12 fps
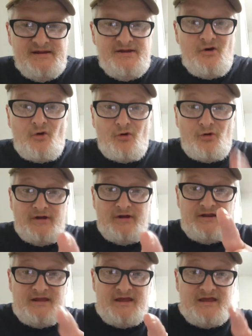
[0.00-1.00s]
Oh,
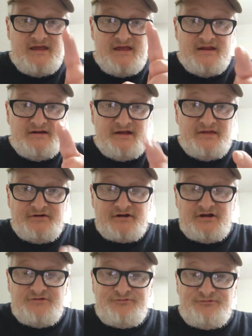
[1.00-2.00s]
and another
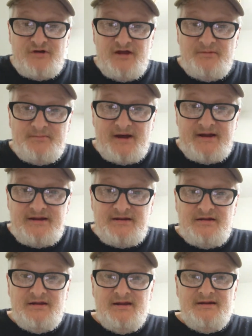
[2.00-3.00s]
good friend of
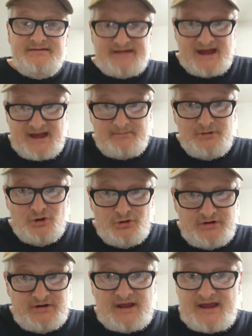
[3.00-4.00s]
mine, Tom Luden.